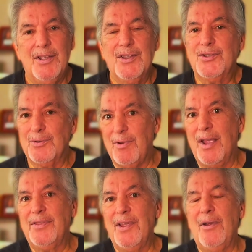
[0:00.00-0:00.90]
So
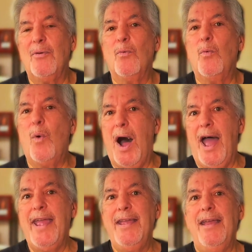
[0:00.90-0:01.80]
right there,
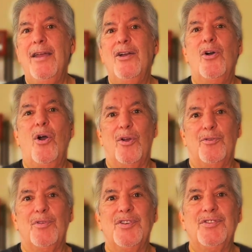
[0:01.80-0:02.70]
why are
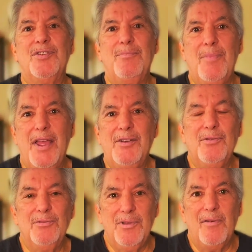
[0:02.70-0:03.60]
Christian men
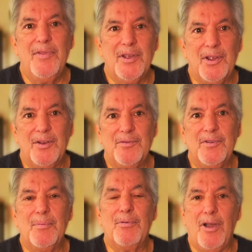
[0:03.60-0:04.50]
who love their country
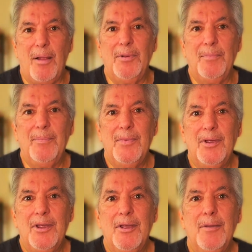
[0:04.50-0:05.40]
a problem?
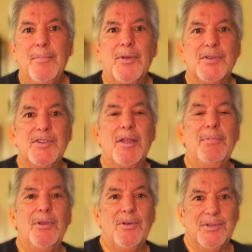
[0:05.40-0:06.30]
Because they
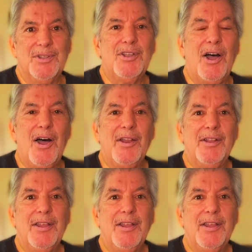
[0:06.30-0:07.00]
belong to God